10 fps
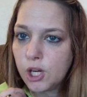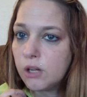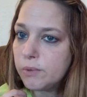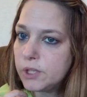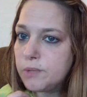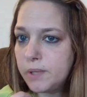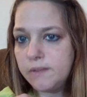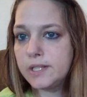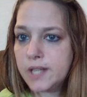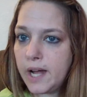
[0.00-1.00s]
Girl, would you
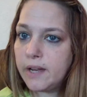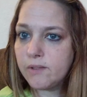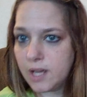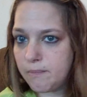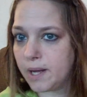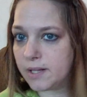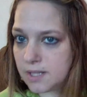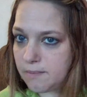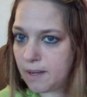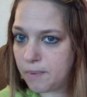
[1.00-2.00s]
believe this guy never came back to
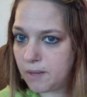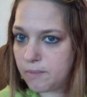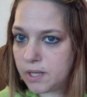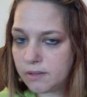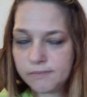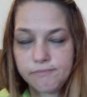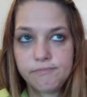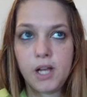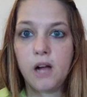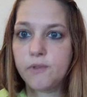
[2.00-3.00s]
get my payment?
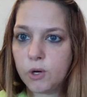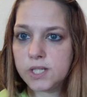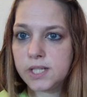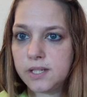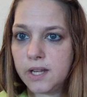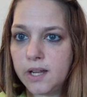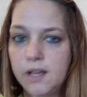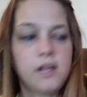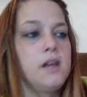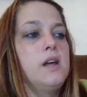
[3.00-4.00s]
Of course he didn't.
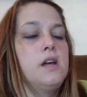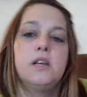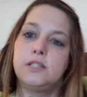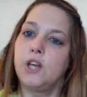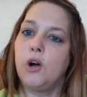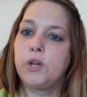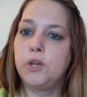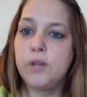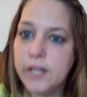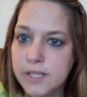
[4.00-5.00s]
So
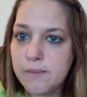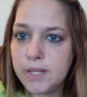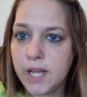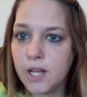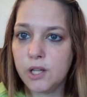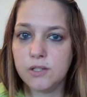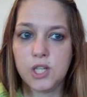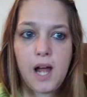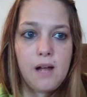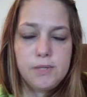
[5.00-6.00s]
you can intimidate a little
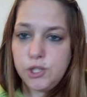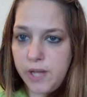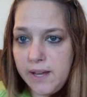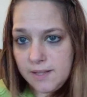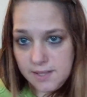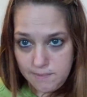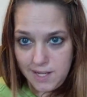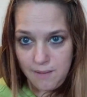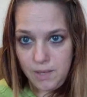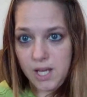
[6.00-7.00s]
child, but you can't
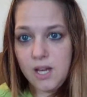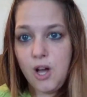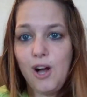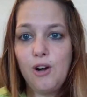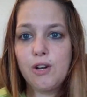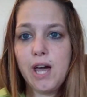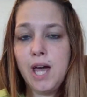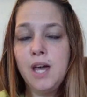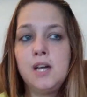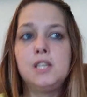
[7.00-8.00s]
intimidate me.
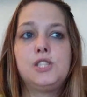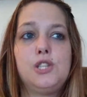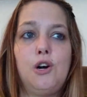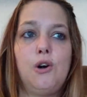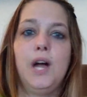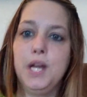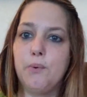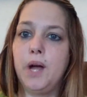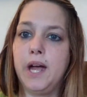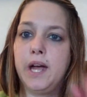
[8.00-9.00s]
Okay? So
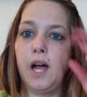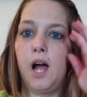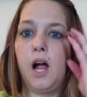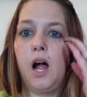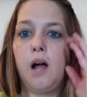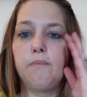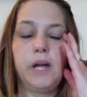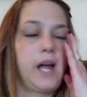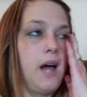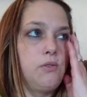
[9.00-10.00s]
anyway, I'm
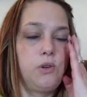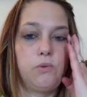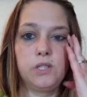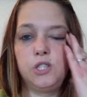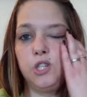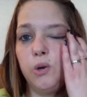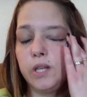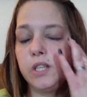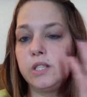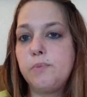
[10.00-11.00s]
like, I don't know what to do
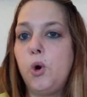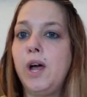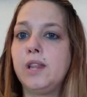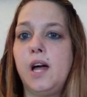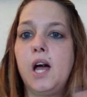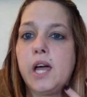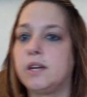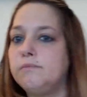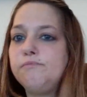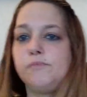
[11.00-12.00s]
at this point.
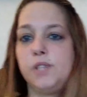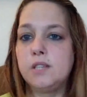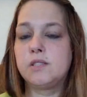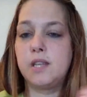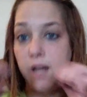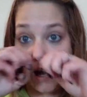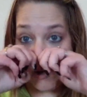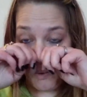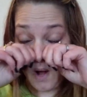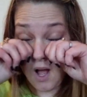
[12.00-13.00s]
Like, this
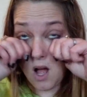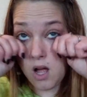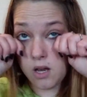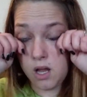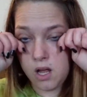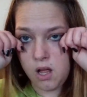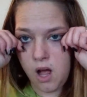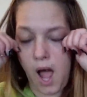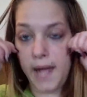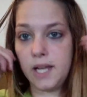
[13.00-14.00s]
cannot go on.
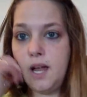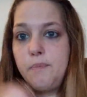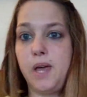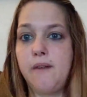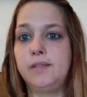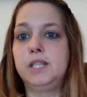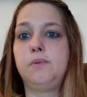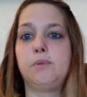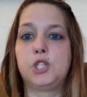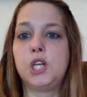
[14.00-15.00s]
I cannot be having these
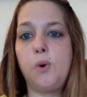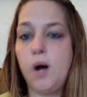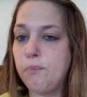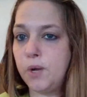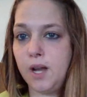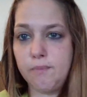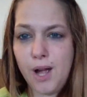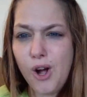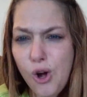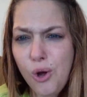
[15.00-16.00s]
people show up when I'm
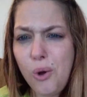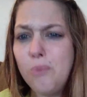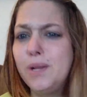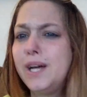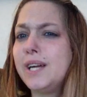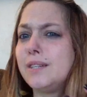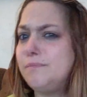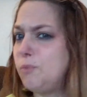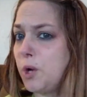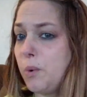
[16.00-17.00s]
not home. Like,
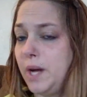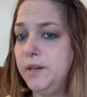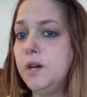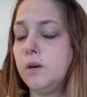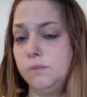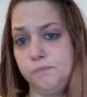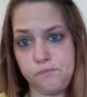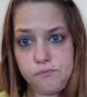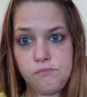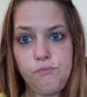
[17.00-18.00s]
what do I do?
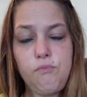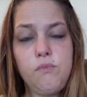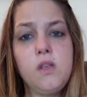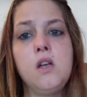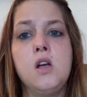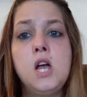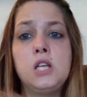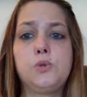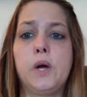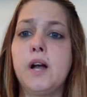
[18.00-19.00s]

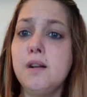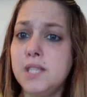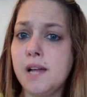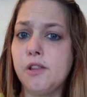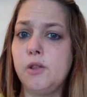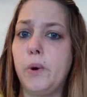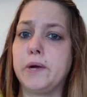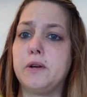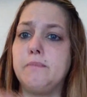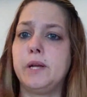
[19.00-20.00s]
So I contact the
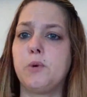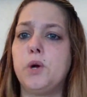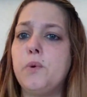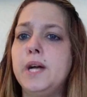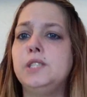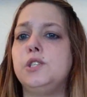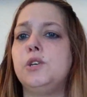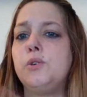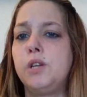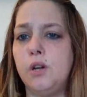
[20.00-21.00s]
lawyer, and I'm like, what do I
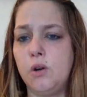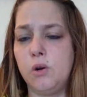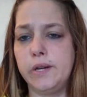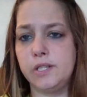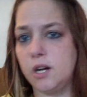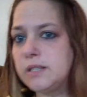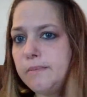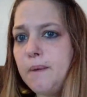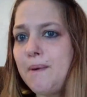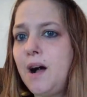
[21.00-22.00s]
do? You know, I talk to
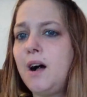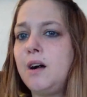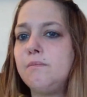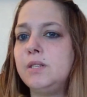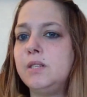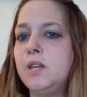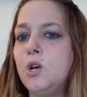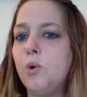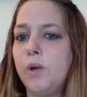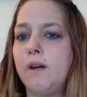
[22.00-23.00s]
my mom and
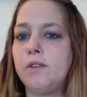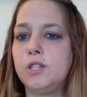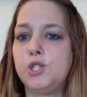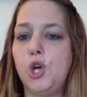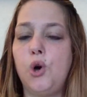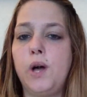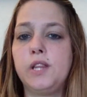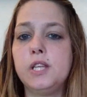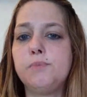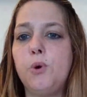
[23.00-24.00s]
whatever. So
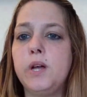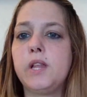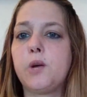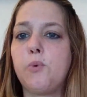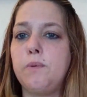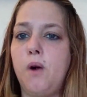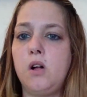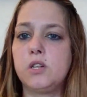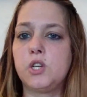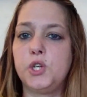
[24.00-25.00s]
at this point, like, we've
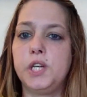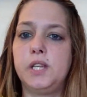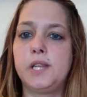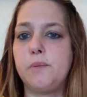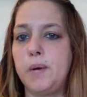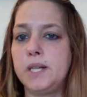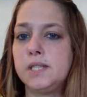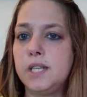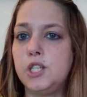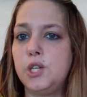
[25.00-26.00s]
all agreed that the
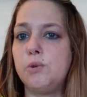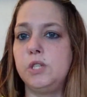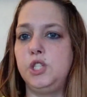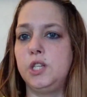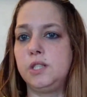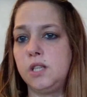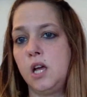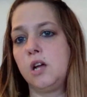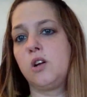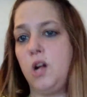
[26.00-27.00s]
best thing to do is just
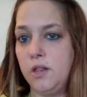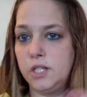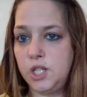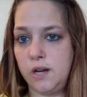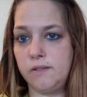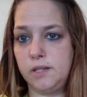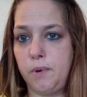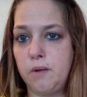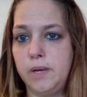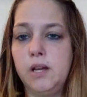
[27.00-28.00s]
call the sheriff's
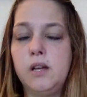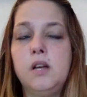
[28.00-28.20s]
department.